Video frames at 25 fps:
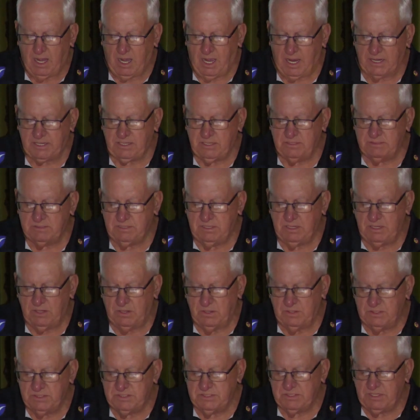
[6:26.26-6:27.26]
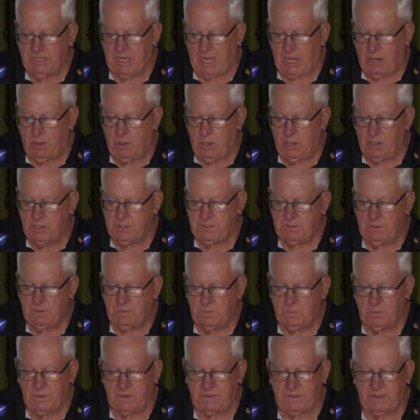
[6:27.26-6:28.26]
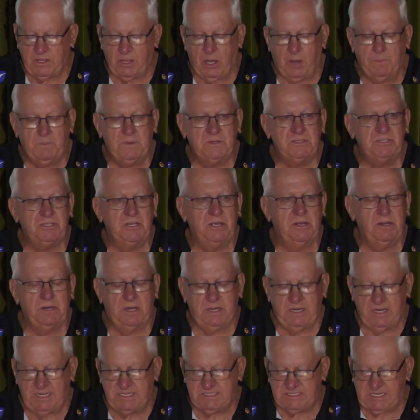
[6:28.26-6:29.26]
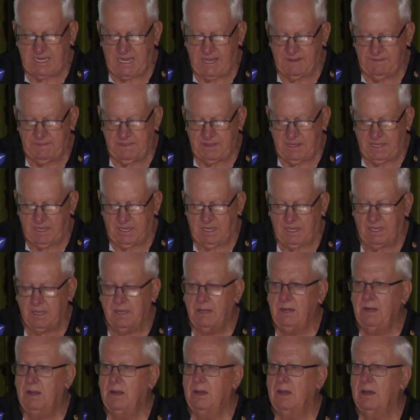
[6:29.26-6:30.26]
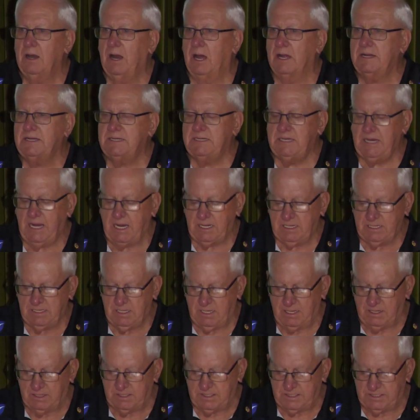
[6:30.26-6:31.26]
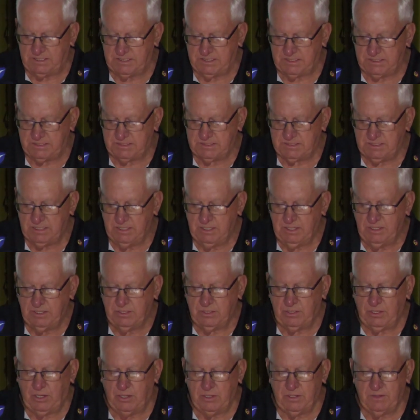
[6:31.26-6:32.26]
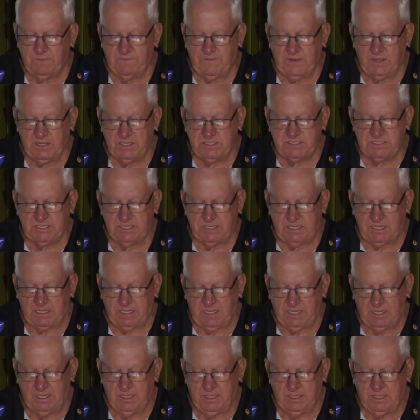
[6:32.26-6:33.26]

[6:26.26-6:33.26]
I could go on with the opportunities out there, like tech colleges, university,